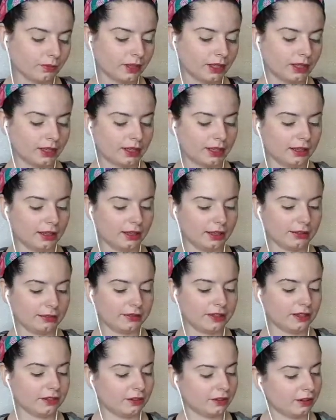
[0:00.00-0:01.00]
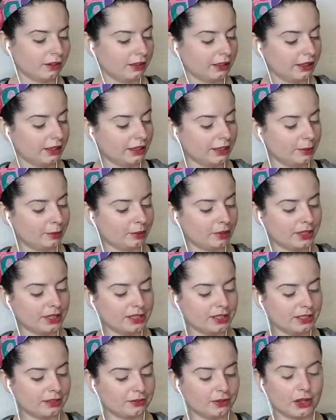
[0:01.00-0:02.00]
And I love the
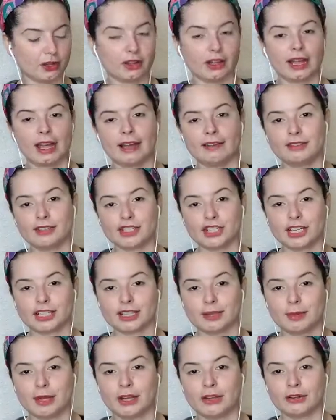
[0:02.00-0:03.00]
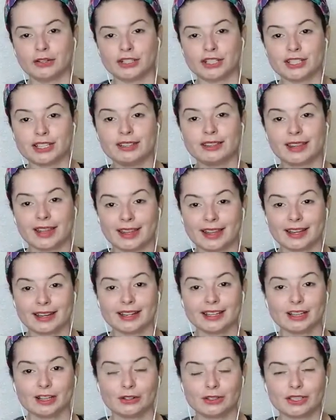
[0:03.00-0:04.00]
imprints. If y'all haven't checked them out or seen like any
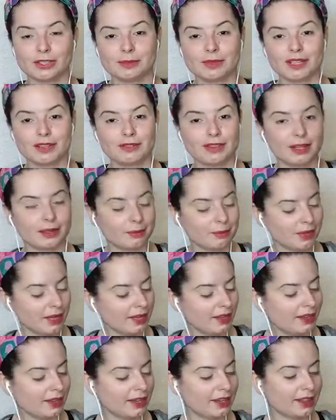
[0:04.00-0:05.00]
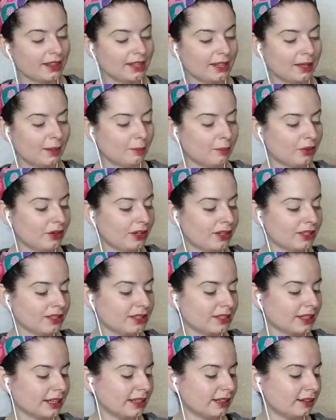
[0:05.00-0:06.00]
close-ups of them, the imprints,
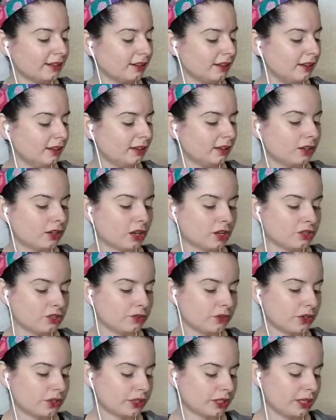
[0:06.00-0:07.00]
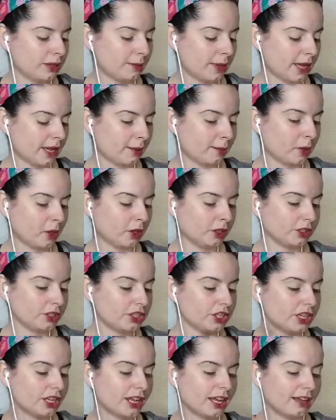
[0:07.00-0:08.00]
like Controversy, My
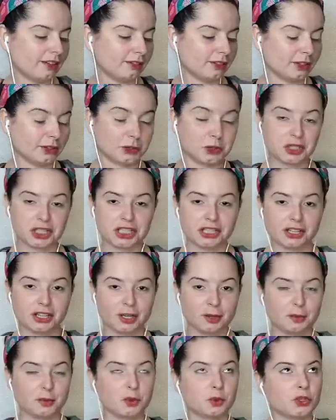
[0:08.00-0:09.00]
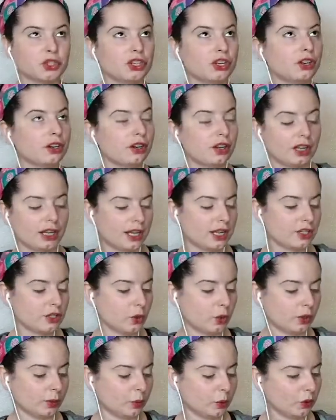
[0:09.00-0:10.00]
Apology, have little teacups, which are
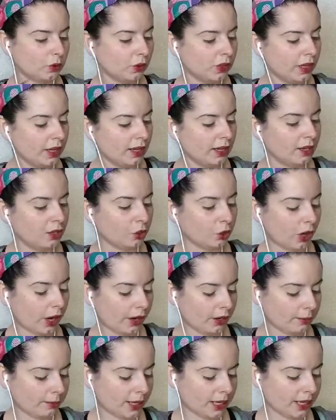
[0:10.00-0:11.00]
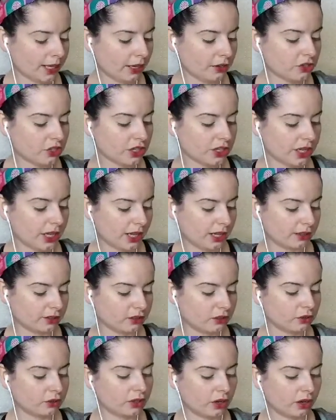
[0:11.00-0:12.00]
adorable. Cry on My Couch and
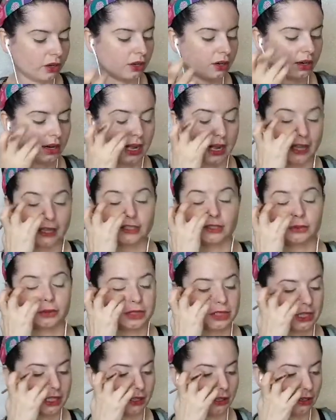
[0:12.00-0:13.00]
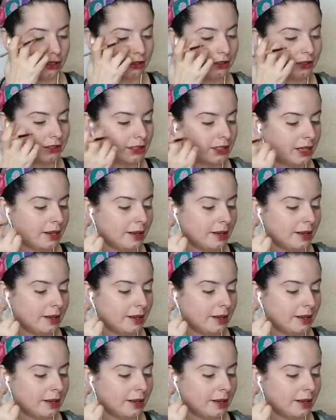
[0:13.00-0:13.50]
Canceled are eyes with tears.